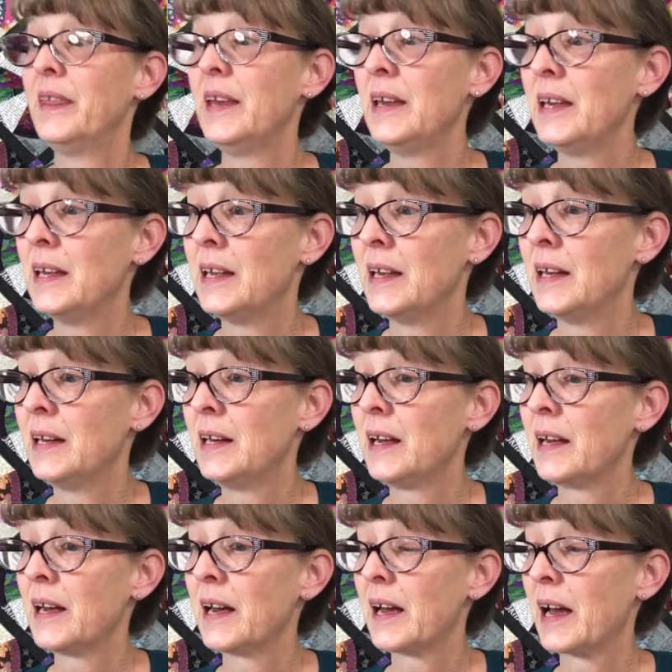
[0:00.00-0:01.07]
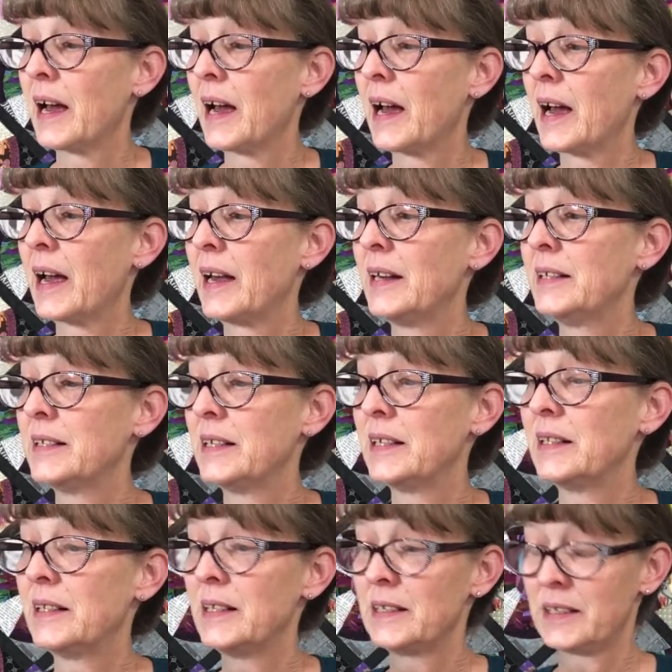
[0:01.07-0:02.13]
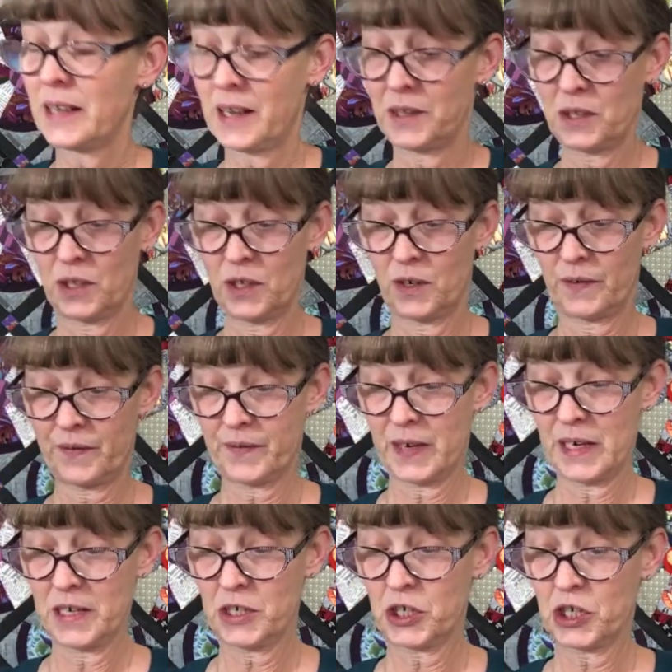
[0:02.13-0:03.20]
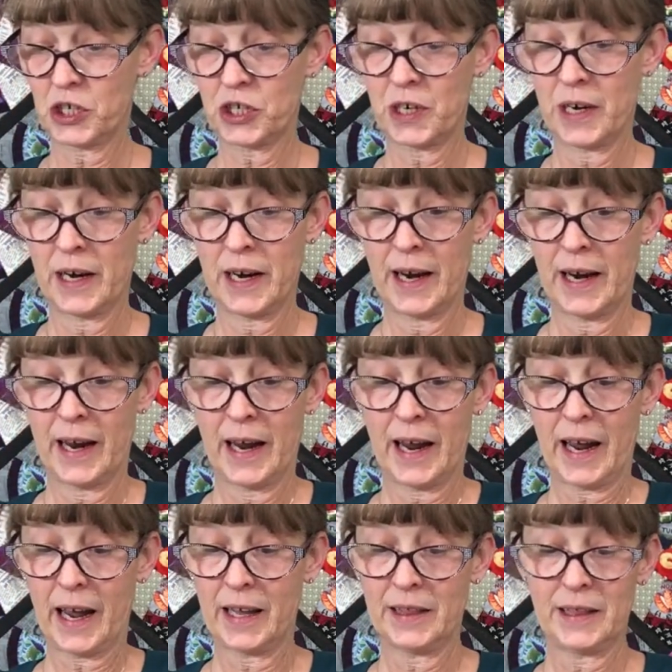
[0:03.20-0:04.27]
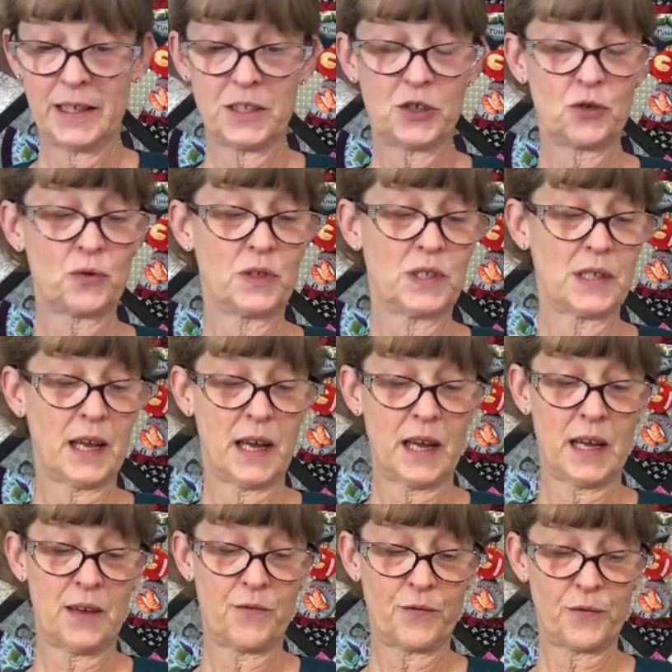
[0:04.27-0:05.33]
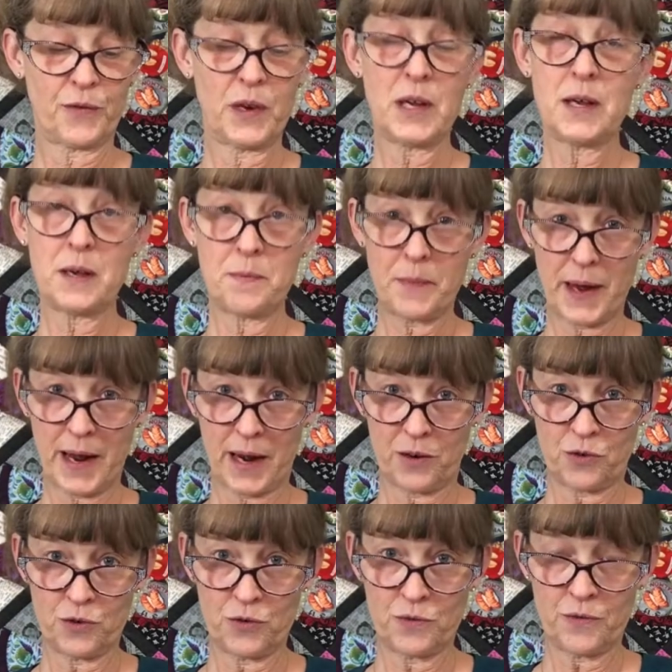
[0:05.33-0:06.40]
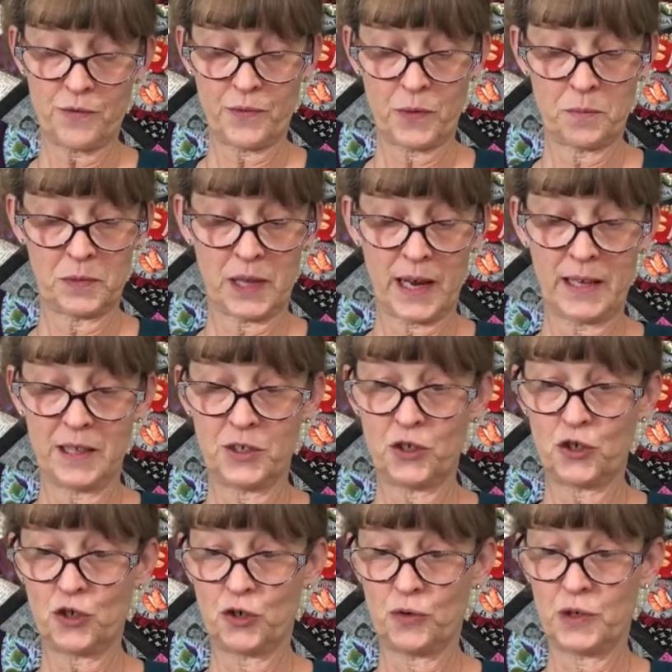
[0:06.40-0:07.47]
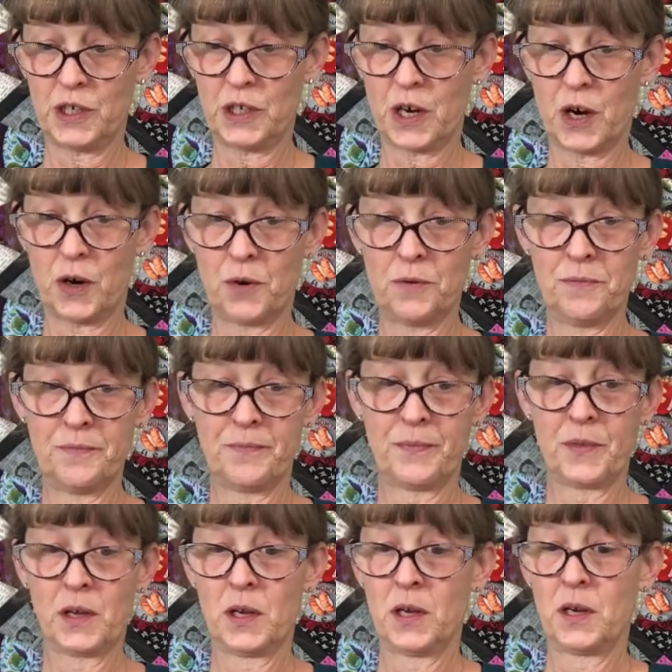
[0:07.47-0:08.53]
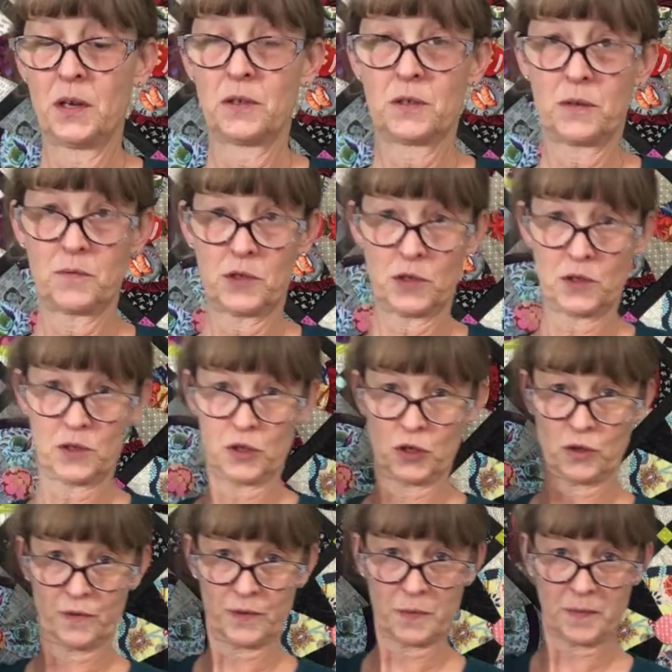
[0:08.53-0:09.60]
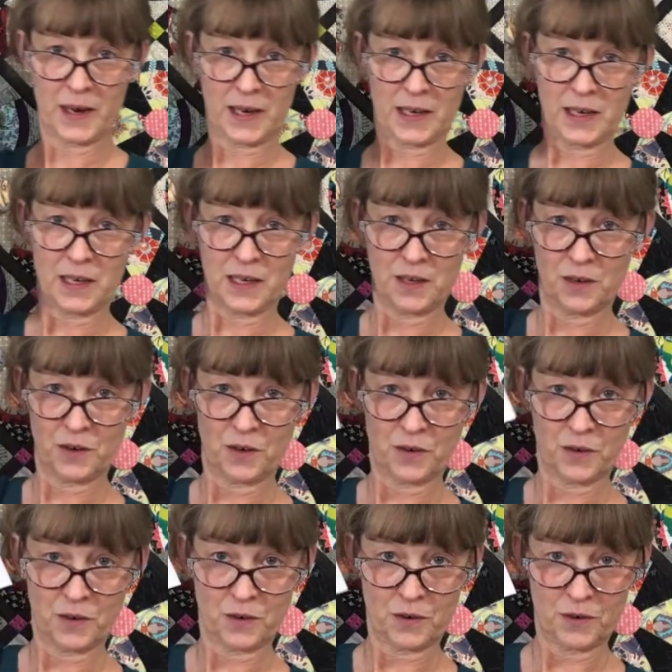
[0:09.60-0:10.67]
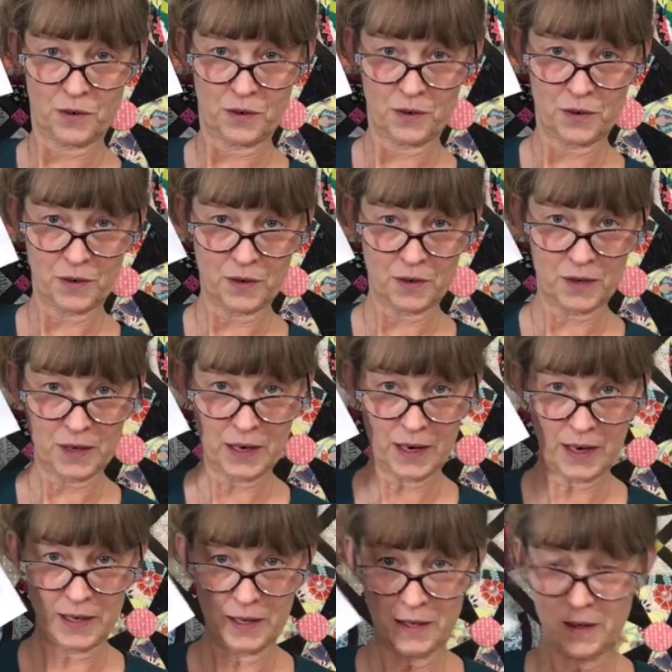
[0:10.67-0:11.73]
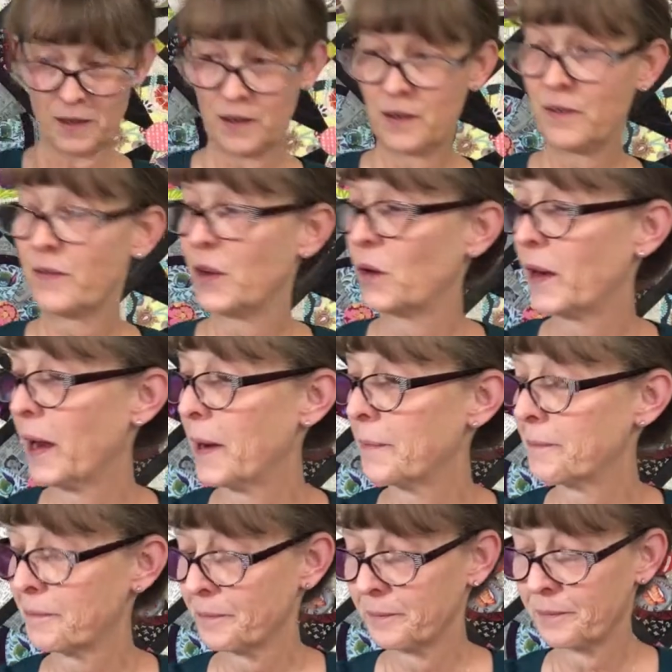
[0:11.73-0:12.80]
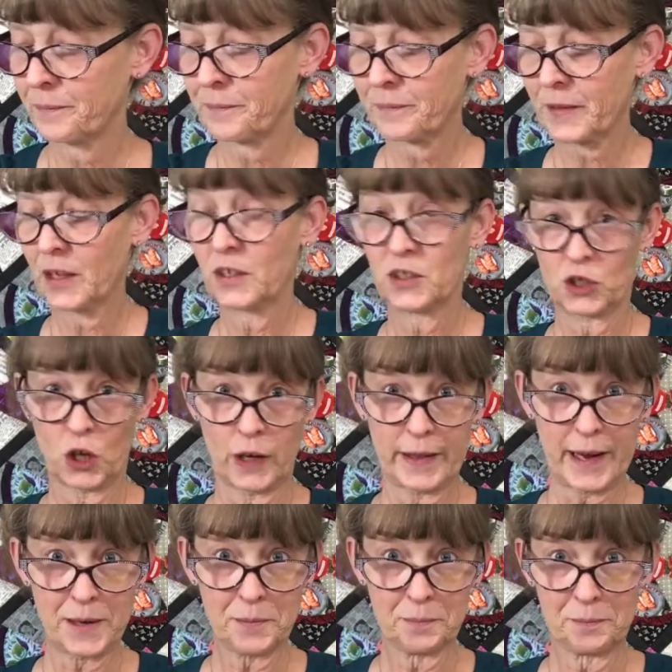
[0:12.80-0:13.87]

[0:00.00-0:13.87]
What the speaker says: then I did this other little finish, and this was a free pattern from Lila's Studio. So I'm just going to show it from back here, kind of. Okay, saw that?